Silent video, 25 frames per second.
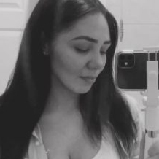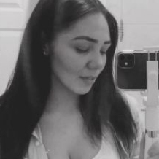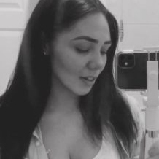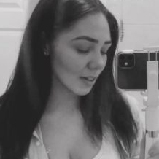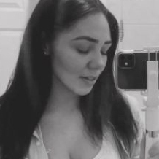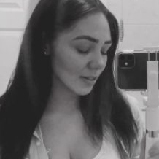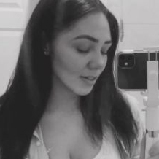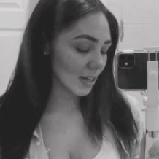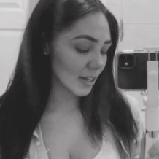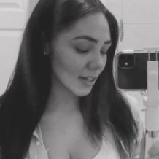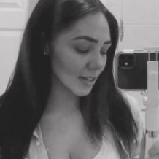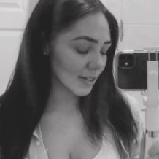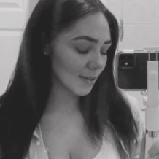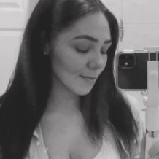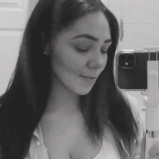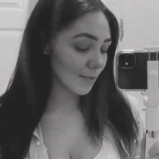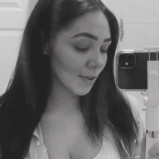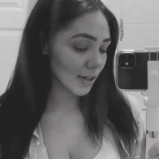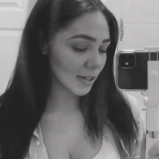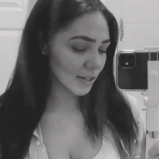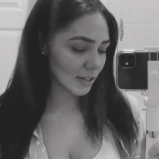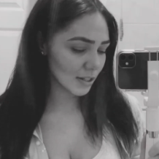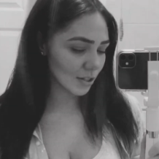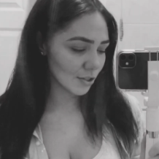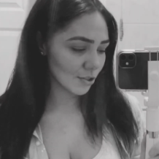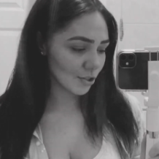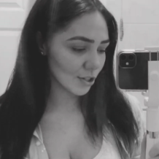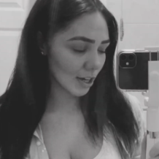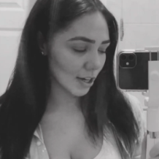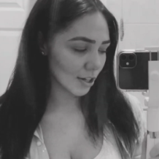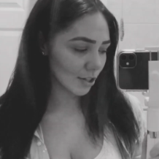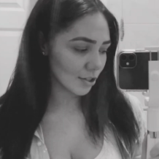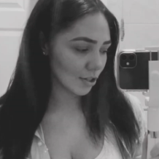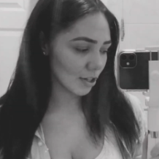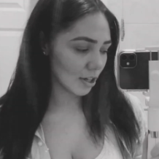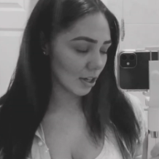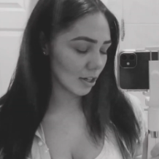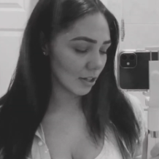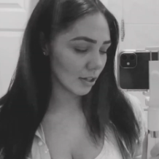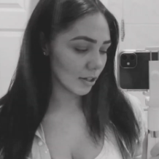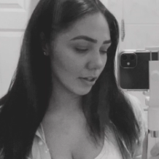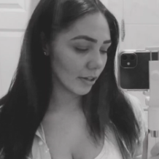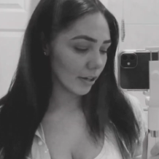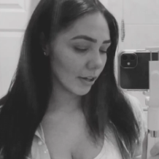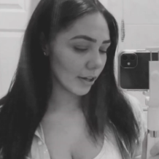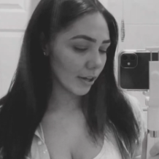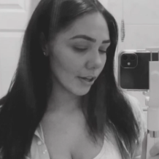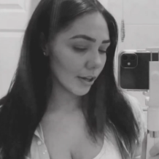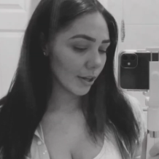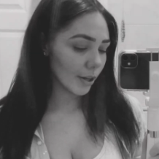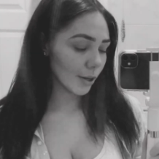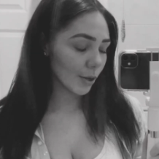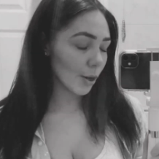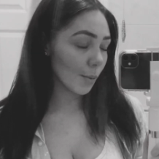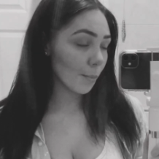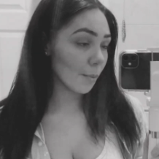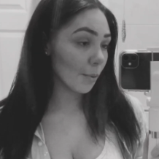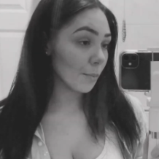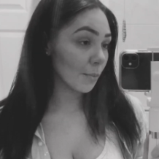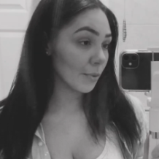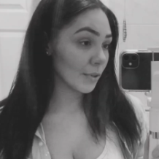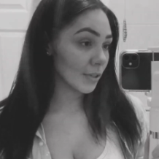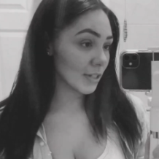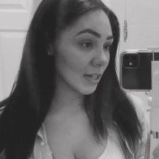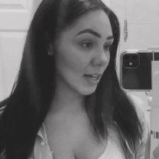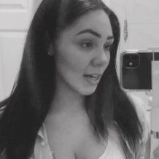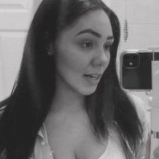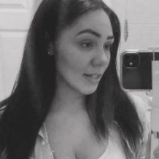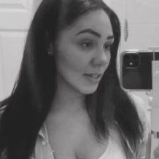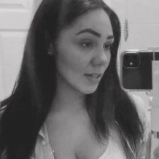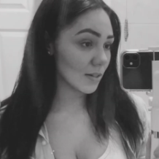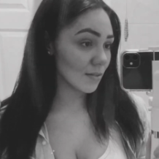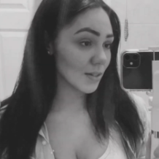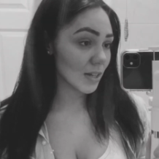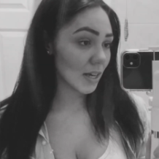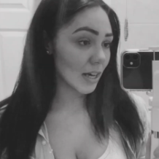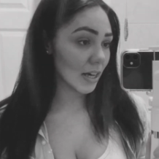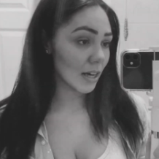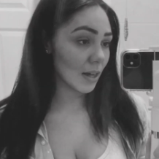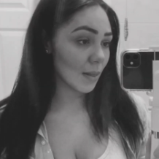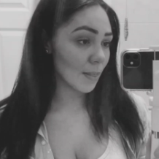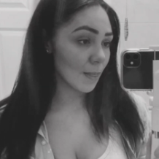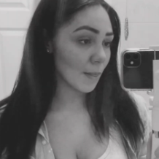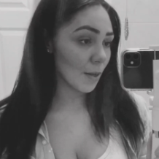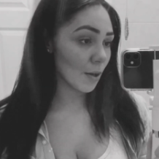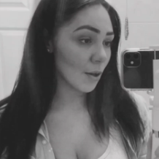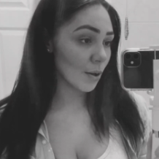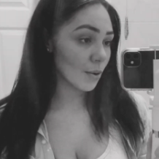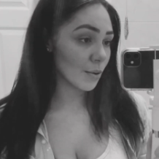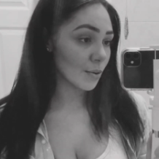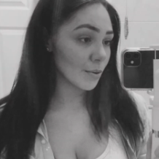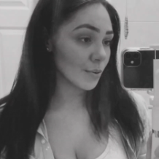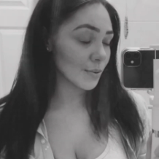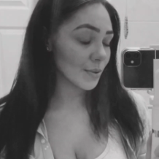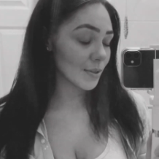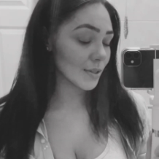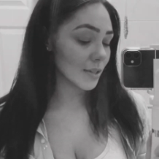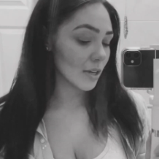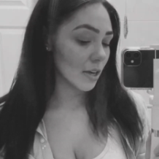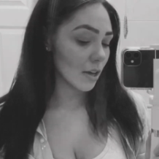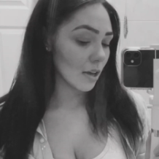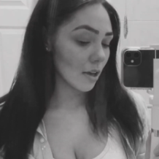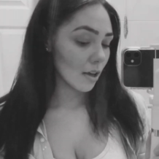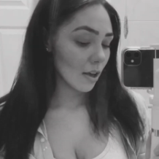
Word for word: So that's the first injection. A couple more days of taking those,